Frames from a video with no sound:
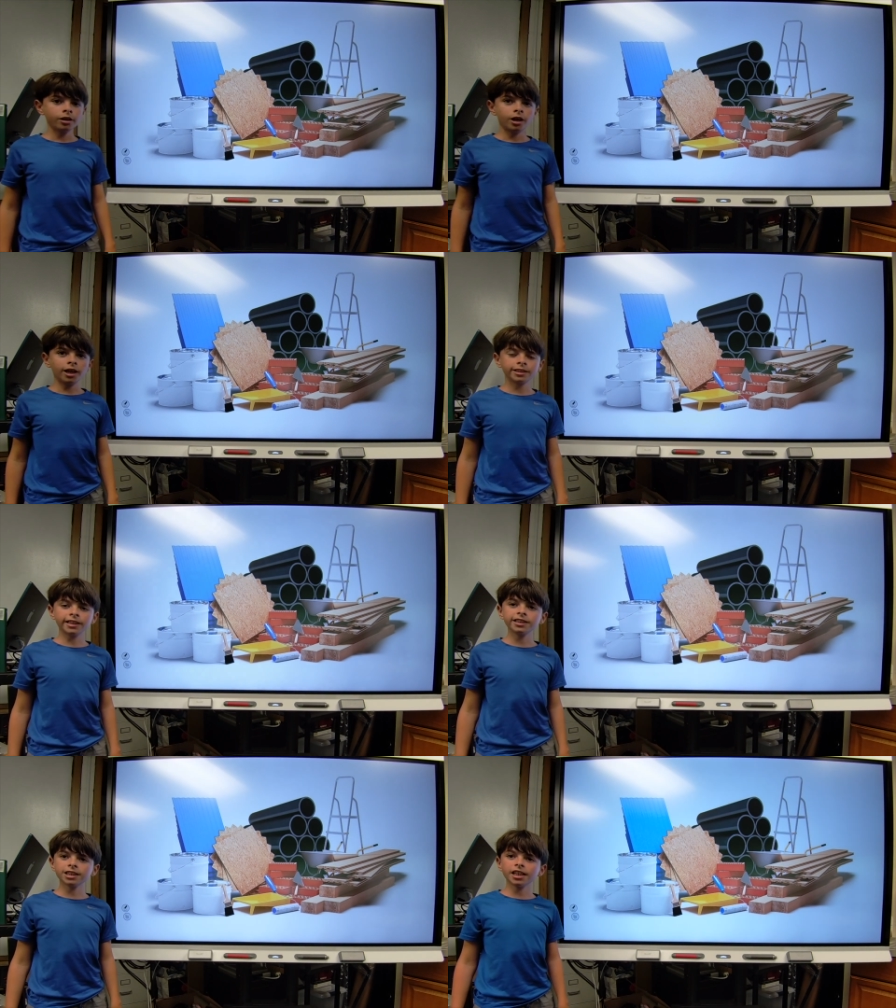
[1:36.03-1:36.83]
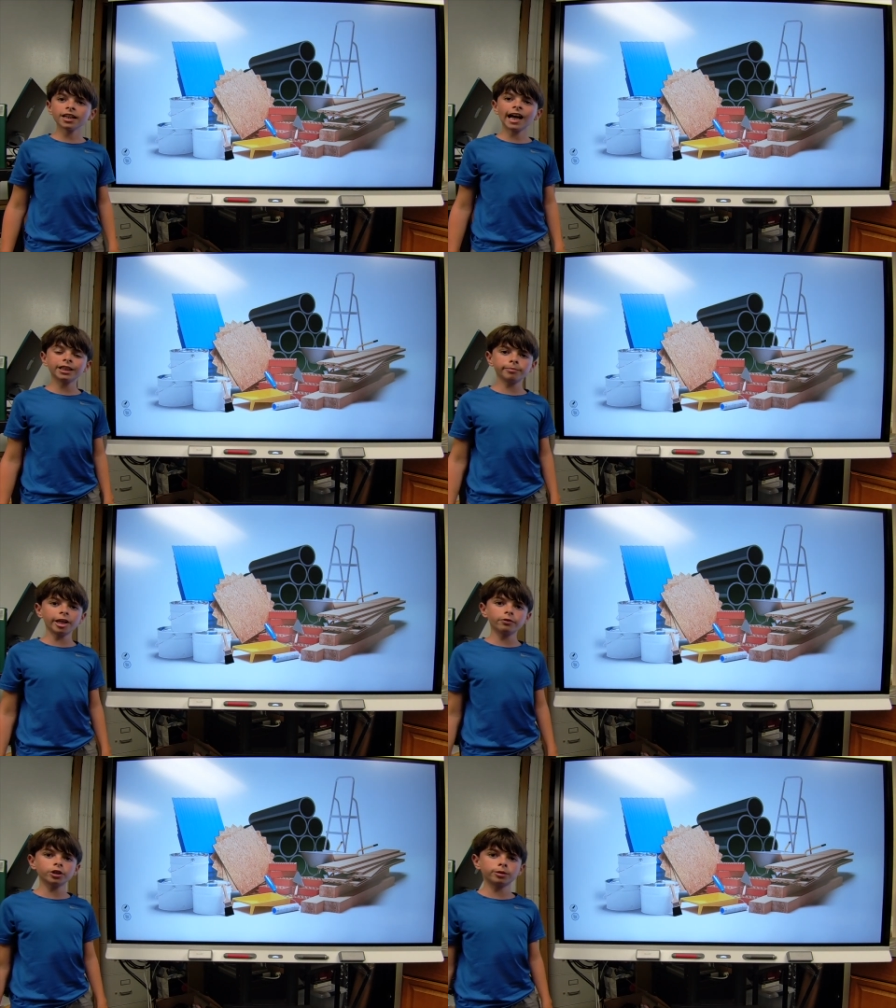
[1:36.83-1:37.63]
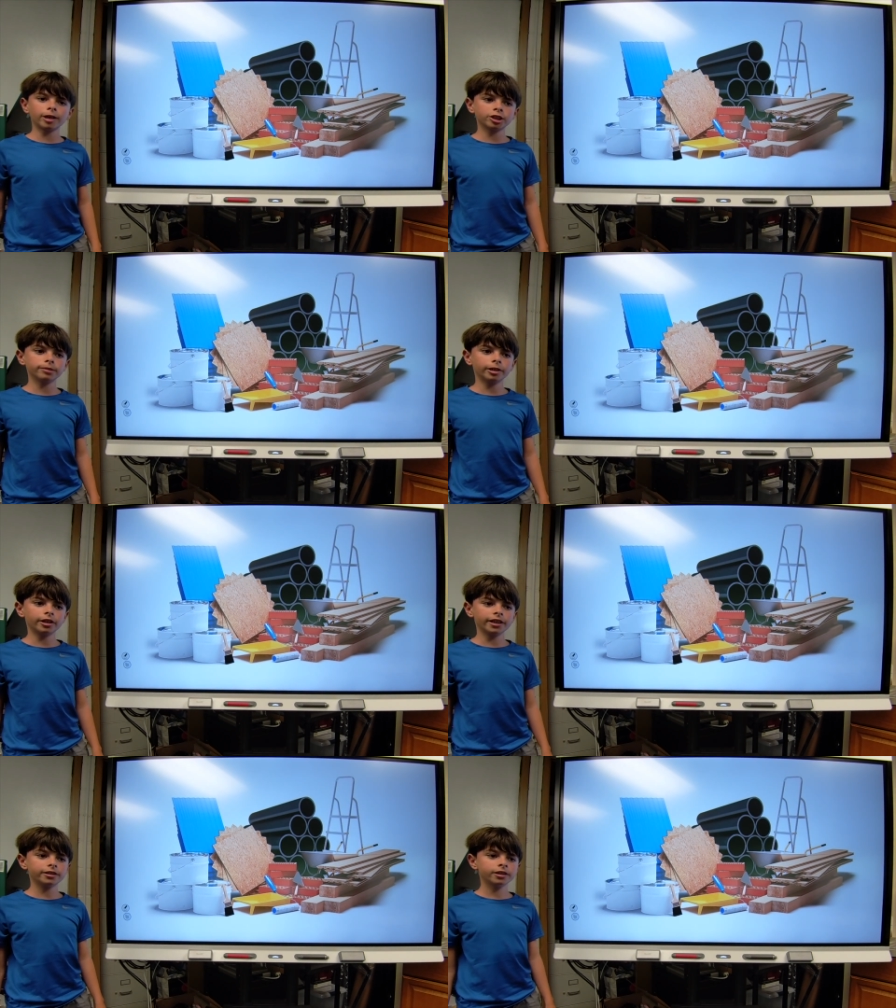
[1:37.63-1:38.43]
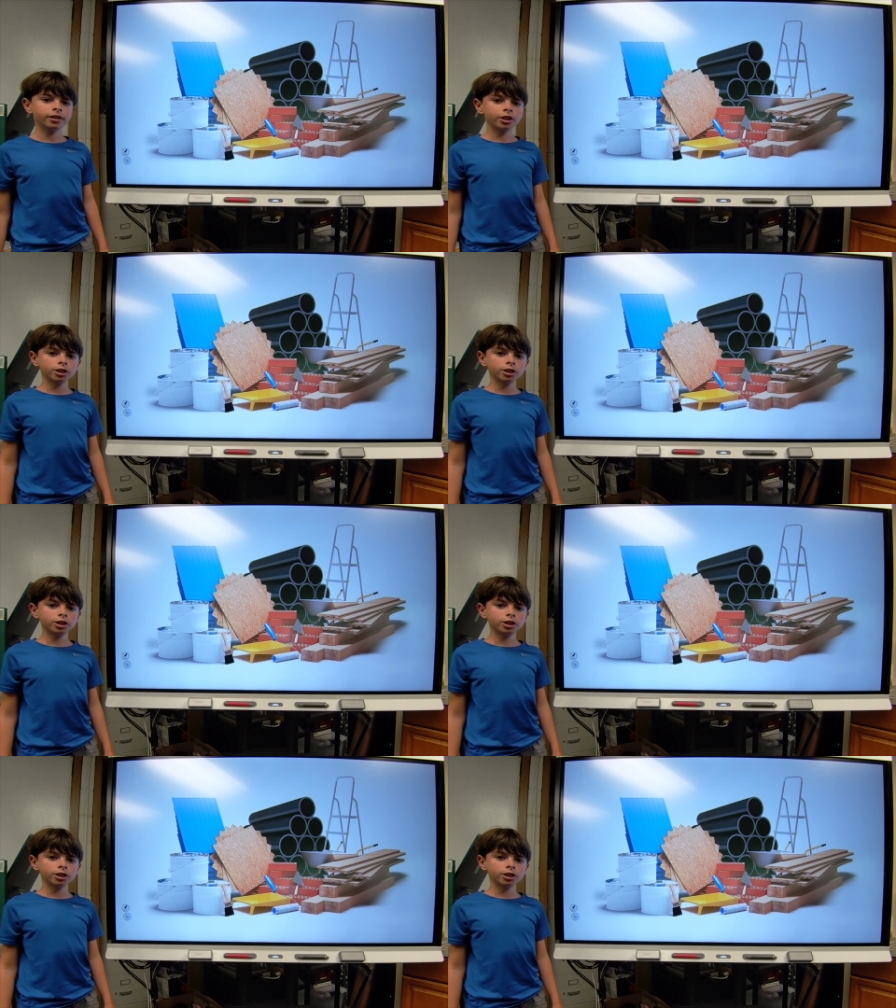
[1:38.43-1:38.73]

A set designer has many responsibilities.